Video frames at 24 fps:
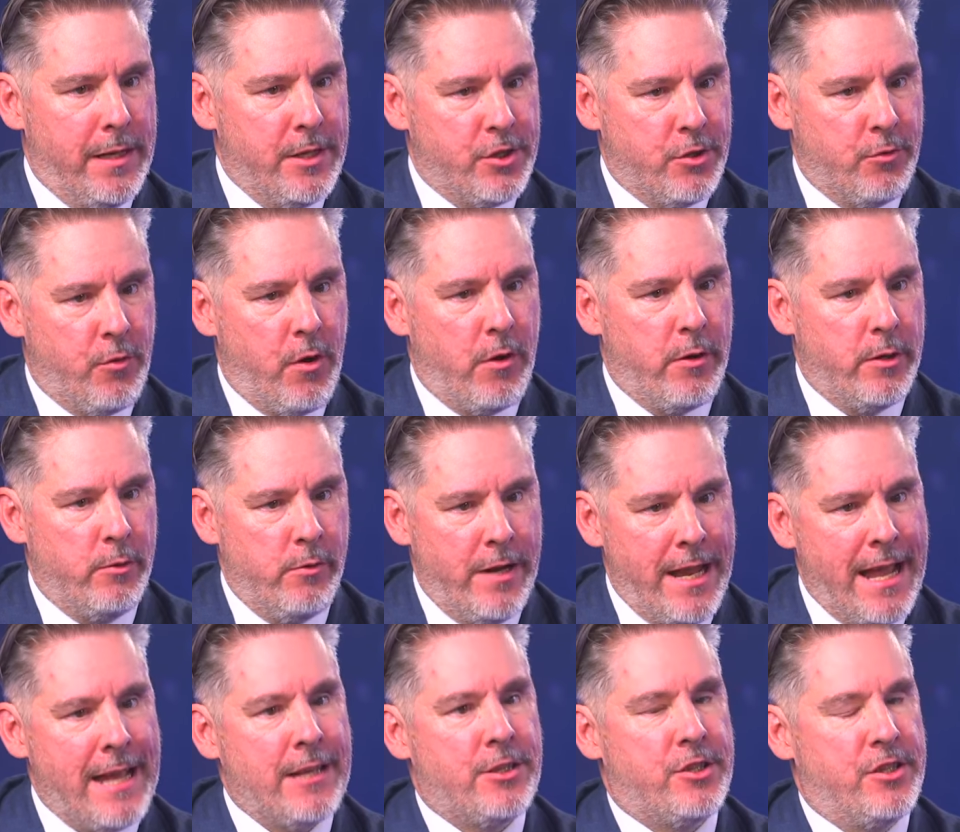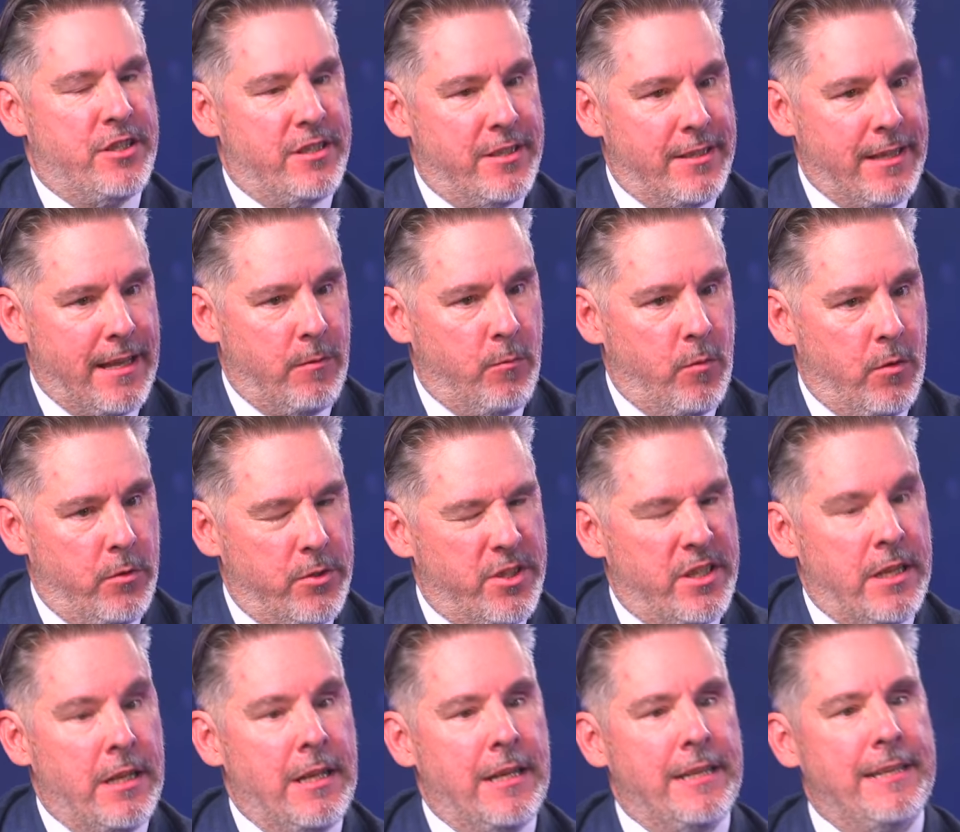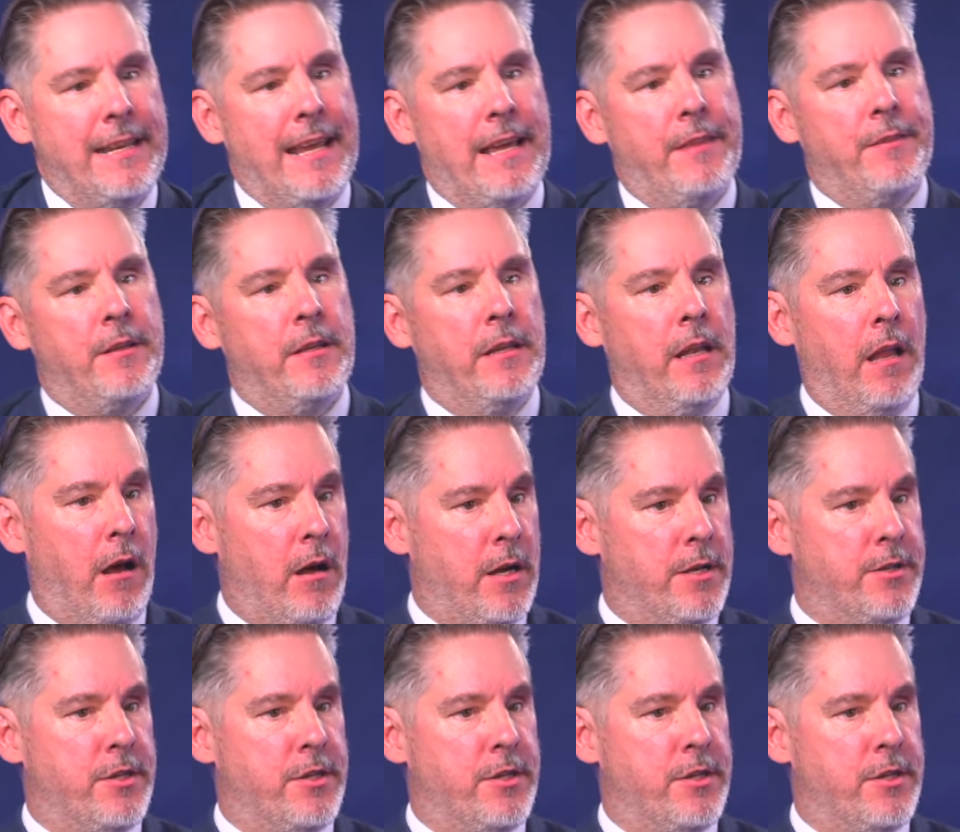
growing reaction to that was. Now, the lies...